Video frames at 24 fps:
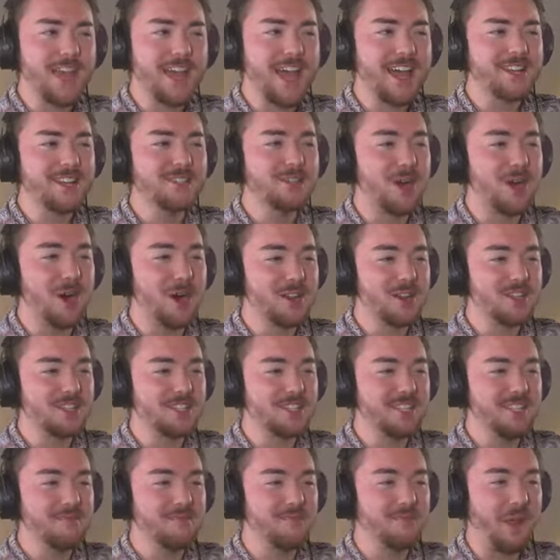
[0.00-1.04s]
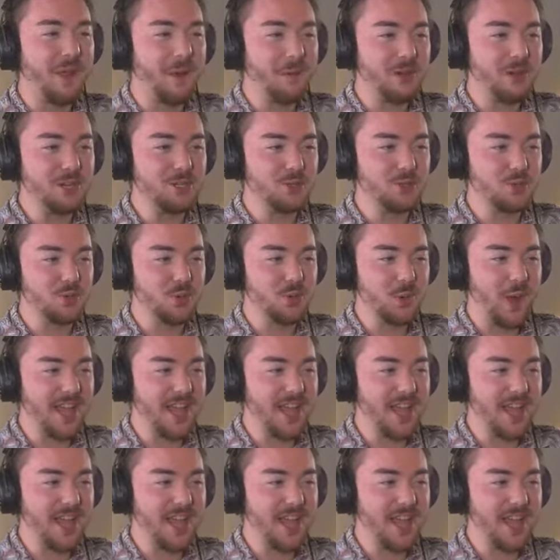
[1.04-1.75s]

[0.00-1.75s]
That is honestly very true.